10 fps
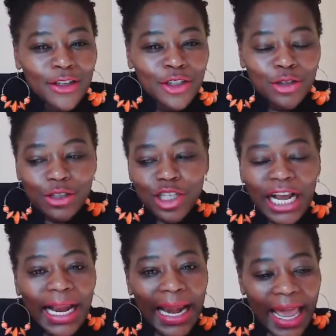to
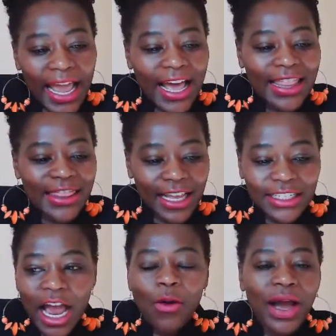declare
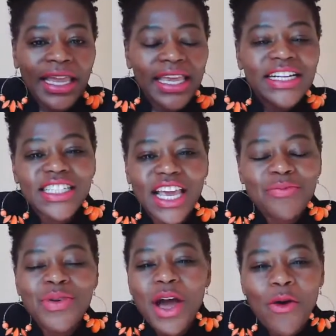that our kids
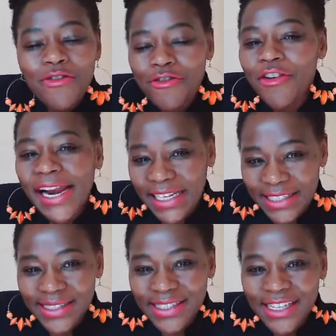can be our
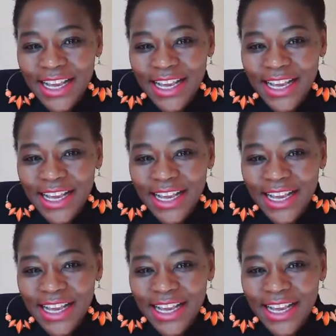friends?